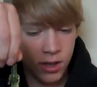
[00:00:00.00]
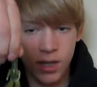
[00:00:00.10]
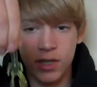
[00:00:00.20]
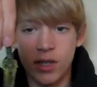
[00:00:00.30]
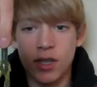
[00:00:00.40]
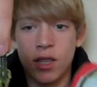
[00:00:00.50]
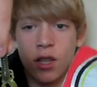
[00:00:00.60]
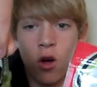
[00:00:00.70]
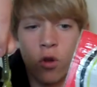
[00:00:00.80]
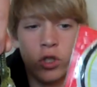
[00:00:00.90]
This is in
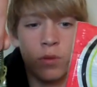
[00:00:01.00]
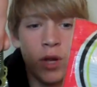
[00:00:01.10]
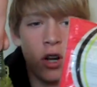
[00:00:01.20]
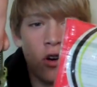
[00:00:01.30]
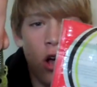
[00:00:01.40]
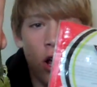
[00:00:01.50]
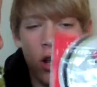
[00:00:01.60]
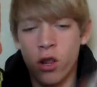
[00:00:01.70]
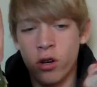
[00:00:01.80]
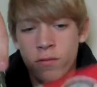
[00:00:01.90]
the Ultimate Craw
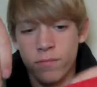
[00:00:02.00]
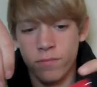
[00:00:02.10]
color.